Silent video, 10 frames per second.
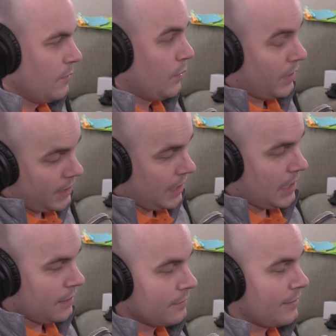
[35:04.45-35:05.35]
But
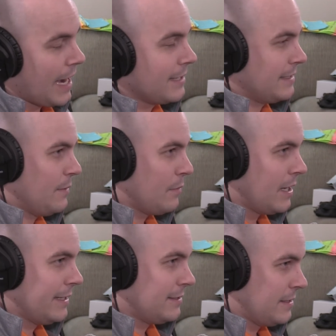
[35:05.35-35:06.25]
again, that is a
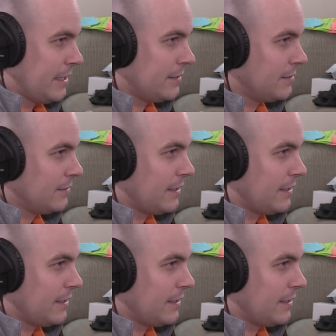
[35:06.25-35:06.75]
mindset